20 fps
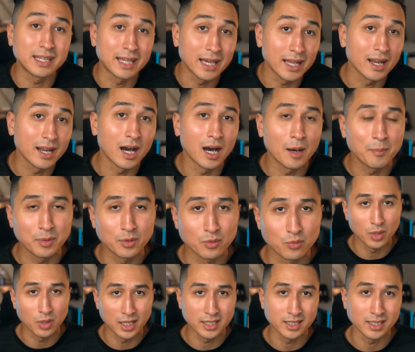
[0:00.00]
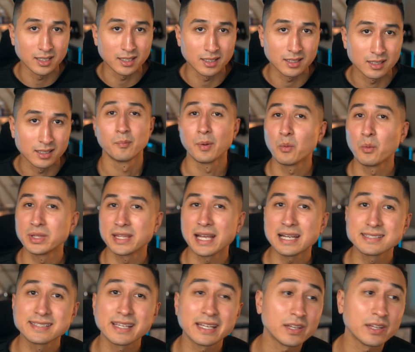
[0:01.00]
get up and running. But with
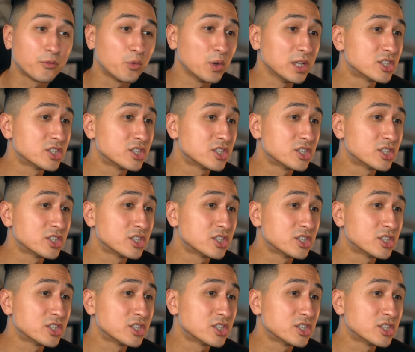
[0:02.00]
that said, if we